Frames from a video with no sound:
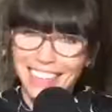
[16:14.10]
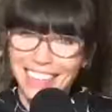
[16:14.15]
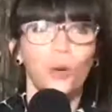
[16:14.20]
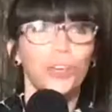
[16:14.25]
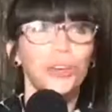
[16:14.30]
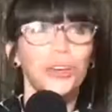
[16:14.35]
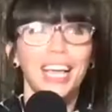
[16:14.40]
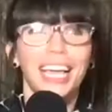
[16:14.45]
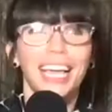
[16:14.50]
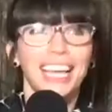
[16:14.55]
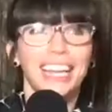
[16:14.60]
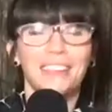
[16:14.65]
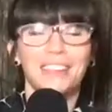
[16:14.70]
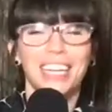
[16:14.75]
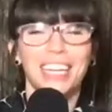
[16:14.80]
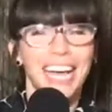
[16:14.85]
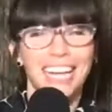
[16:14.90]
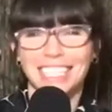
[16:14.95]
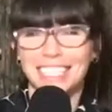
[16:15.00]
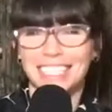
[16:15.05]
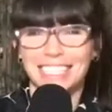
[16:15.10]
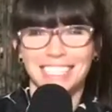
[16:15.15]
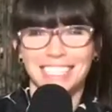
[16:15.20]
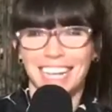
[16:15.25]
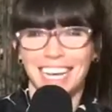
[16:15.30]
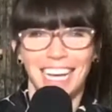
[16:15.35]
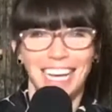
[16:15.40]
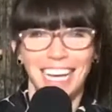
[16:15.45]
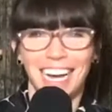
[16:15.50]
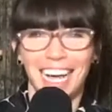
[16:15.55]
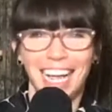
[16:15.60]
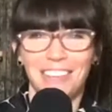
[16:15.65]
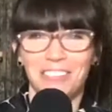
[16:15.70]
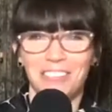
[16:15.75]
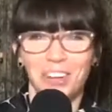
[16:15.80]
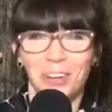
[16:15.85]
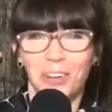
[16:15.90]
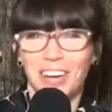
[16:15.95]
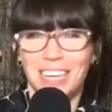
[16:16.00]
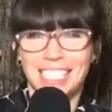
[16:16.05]
you can't even ask that. I have
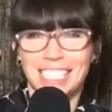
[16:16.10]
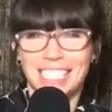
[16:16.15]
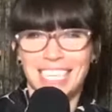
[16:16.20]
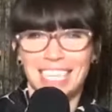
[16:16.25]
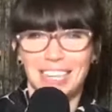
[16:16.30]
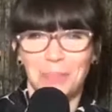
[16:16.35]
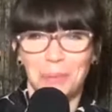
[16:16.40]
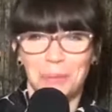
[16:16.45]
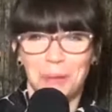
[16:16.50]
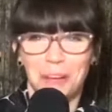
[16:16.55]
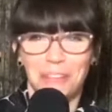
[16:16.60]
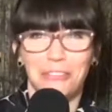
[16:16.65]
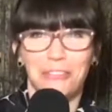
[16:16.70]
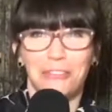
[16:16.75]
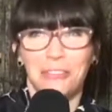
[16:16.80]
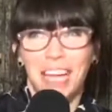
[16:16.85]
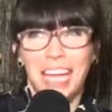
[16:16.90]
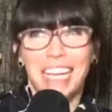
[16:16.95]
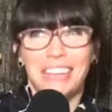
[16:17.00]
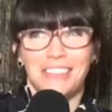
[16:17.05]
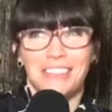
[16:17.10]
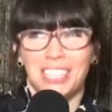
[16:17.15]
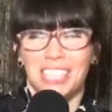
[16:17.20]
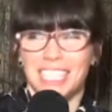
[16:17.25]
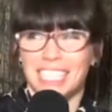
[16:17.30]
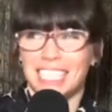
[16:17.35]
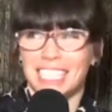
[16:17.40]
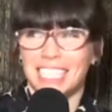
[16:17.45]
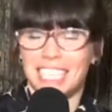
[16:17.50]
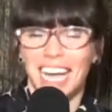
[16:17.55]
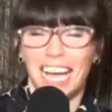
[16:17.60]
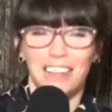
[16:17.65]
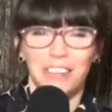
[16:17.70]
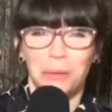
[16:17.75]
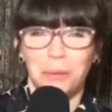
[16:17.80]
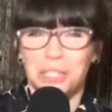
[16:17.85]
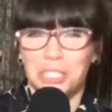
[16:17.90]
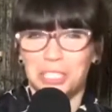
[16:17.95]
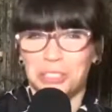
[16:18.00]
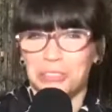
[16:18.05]
no idea what my favorite is. I have a
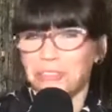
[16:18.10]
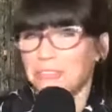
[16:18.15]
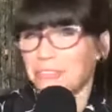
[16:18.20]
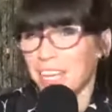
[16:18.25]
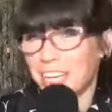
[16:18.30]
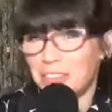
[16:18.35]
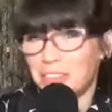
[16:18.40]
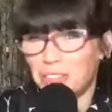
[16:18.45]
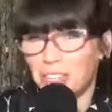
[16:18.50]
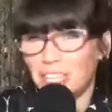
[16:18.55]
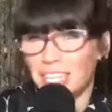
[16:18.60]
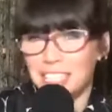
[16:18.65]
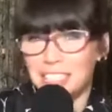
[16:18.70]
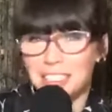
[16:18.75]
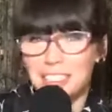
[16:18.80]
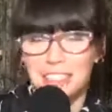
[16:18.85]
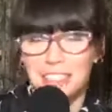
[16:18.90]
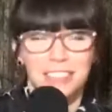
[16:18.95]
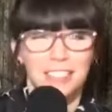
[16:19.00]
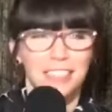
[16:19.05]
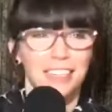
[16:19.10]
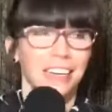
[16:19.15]
bunch of favorites.